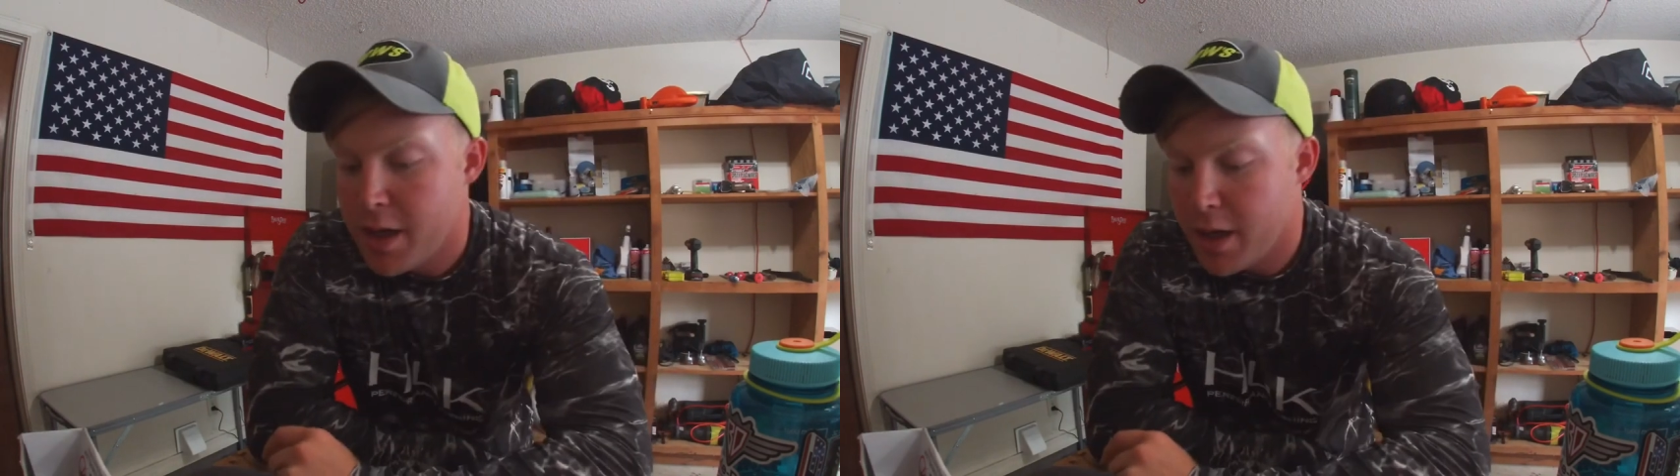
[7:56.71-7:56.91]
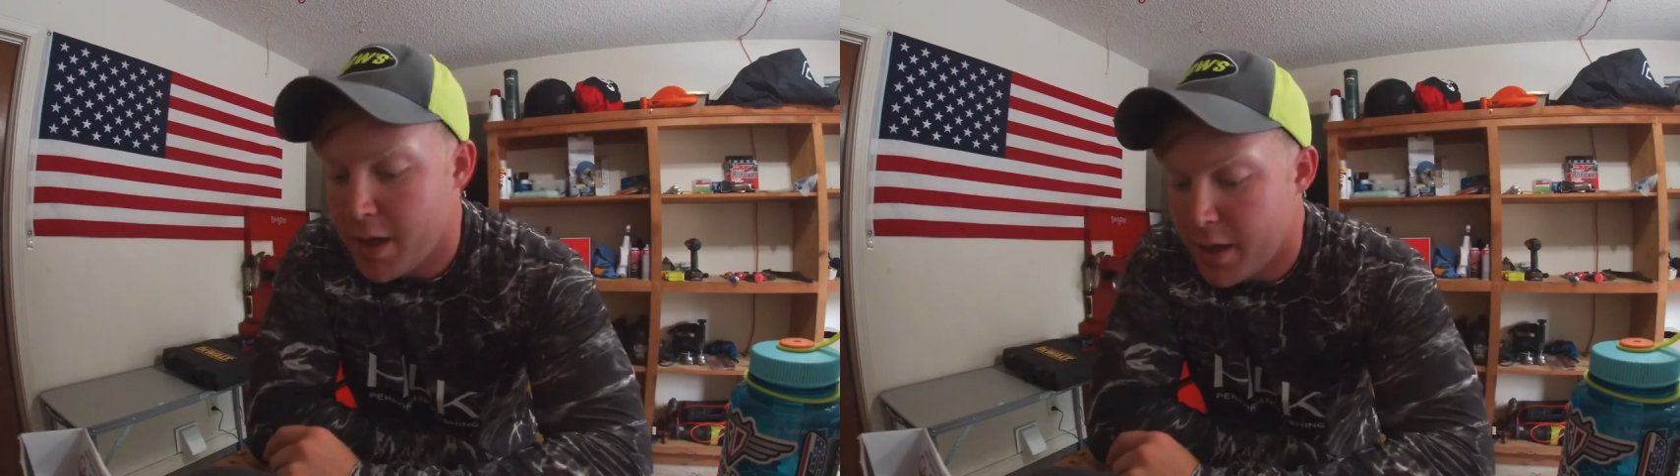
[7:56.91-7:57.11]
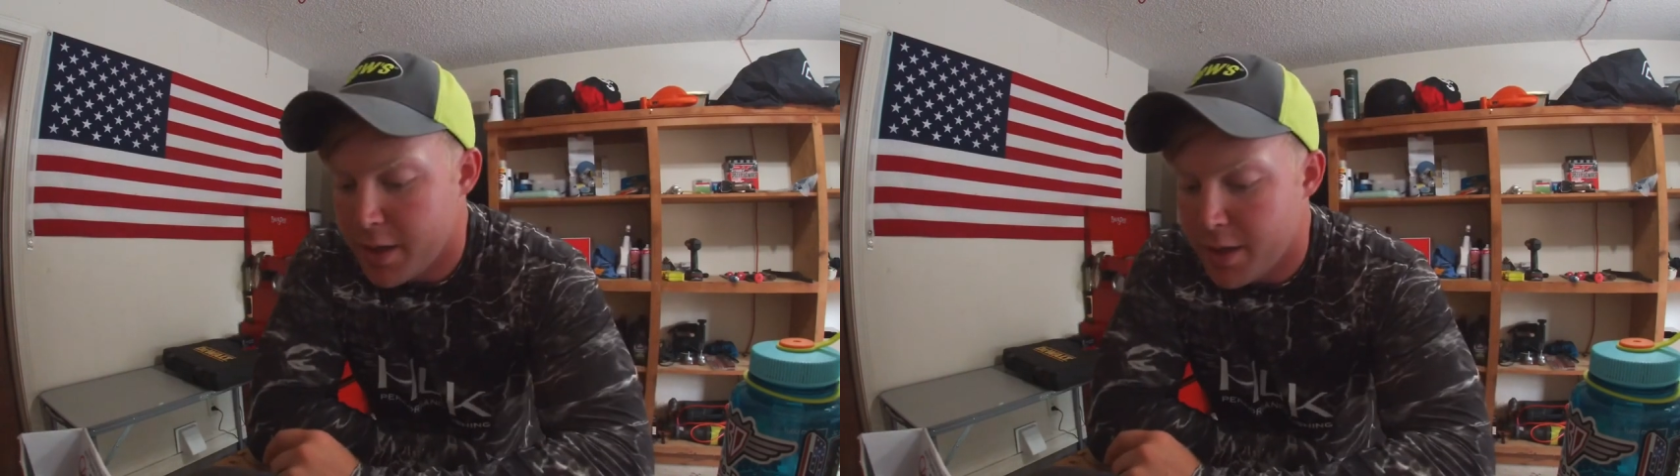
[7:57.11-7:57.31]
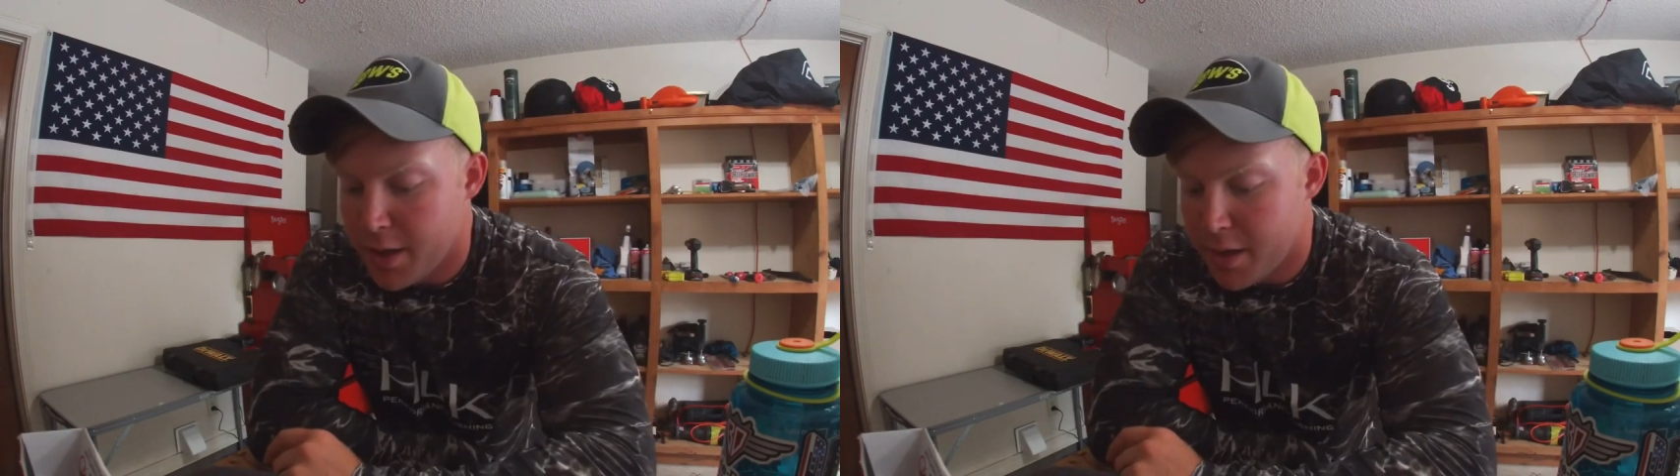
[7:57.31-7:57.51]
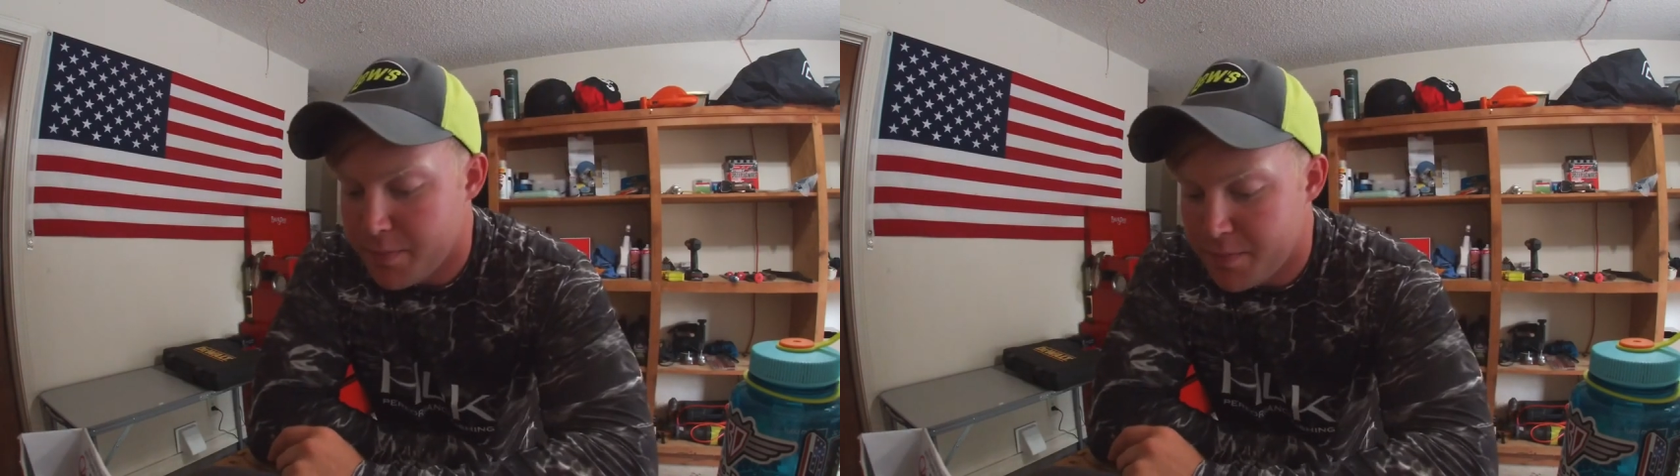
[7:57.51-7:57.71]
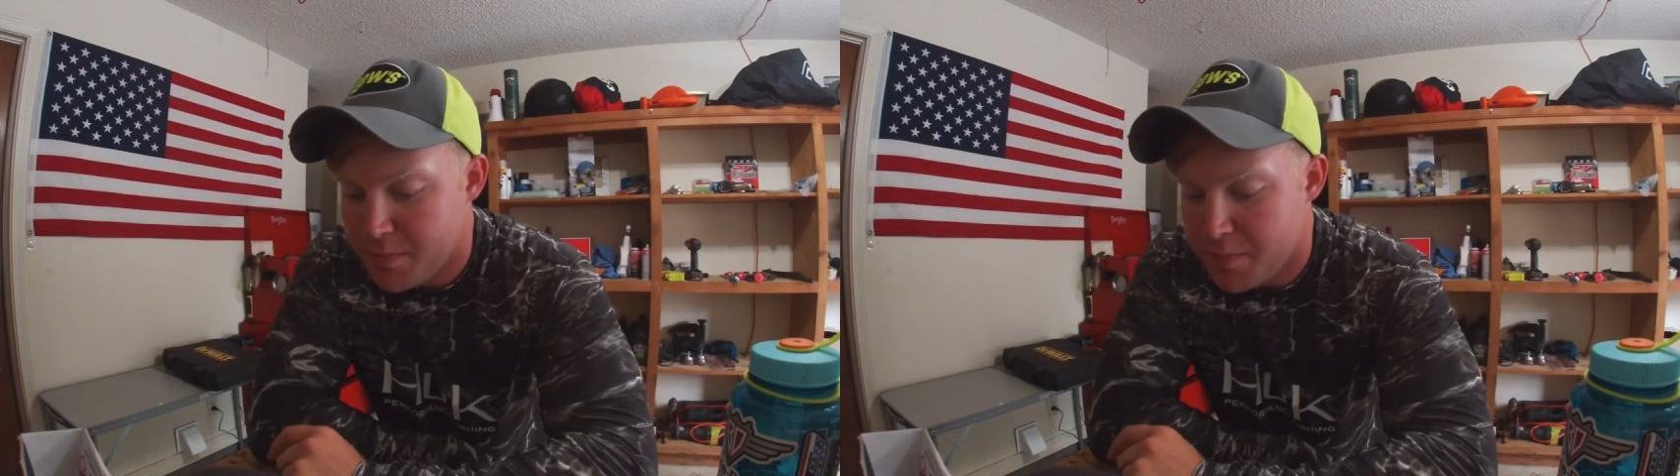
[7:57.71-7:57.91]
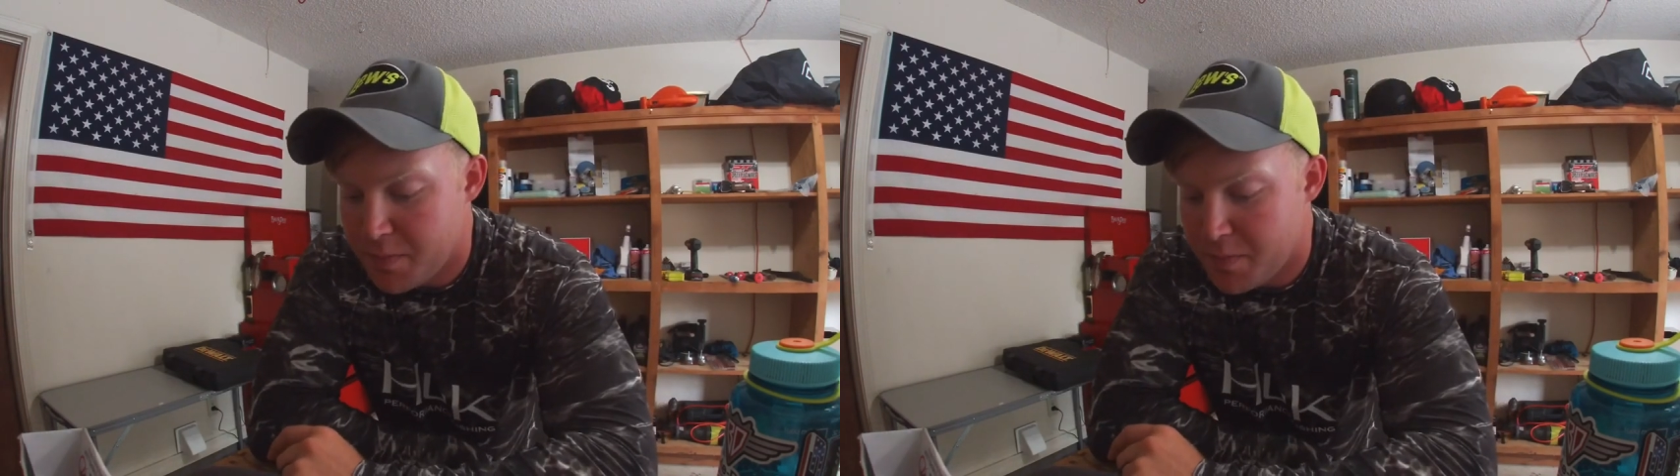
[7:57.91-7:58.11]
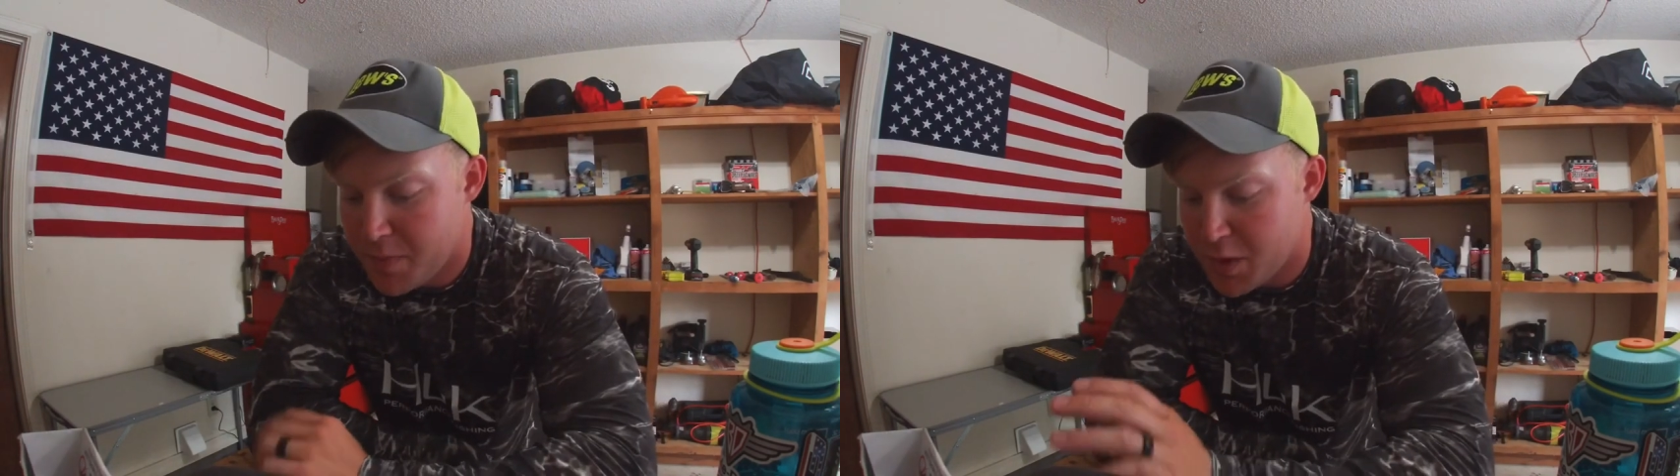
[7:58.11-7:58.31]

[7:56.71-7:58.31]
And uh, I